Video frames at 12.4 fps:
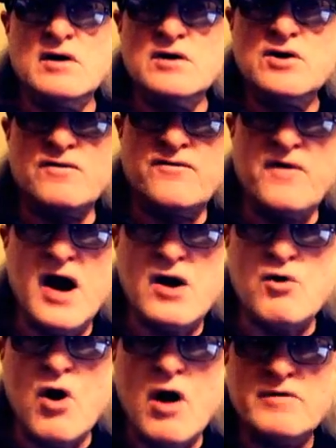your
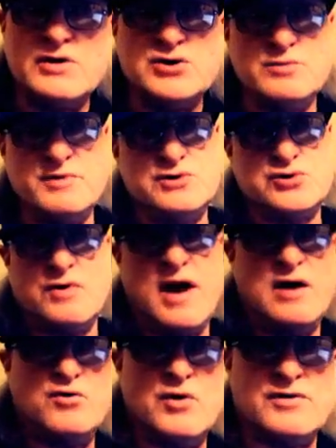firearm that you've been
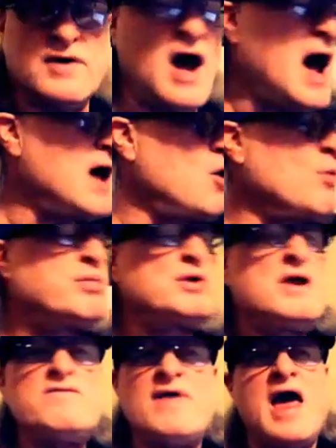trained with. I don't
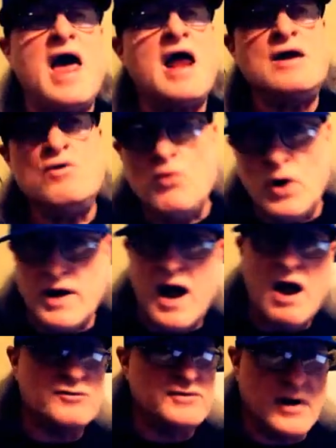believe anyone
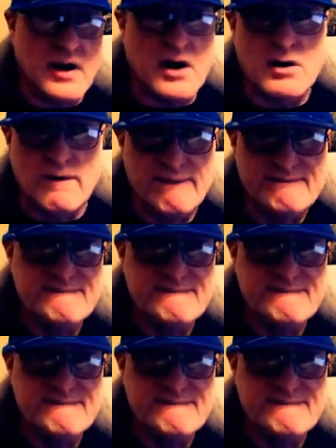out there